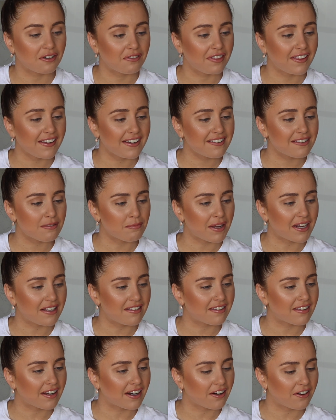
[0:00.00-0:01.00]
this
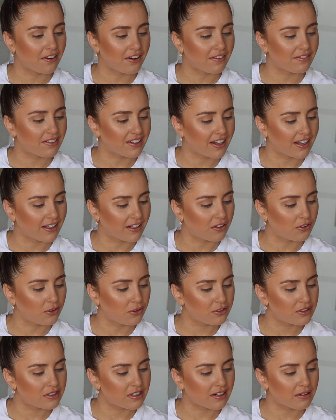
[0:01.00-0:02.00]
means that I don't have to get
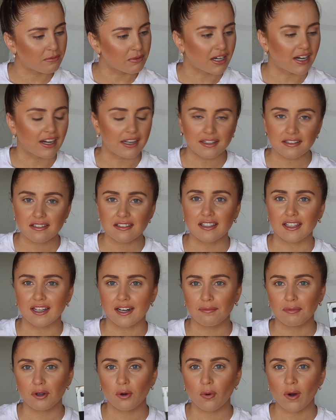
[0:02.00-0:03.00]
glue stuck in my eyes, then
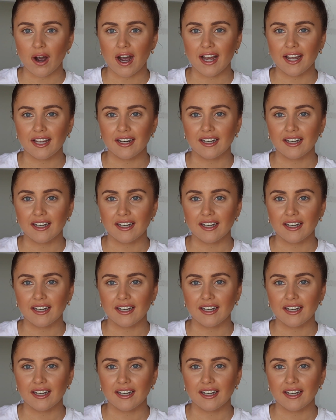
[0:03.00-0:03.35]
I'm quite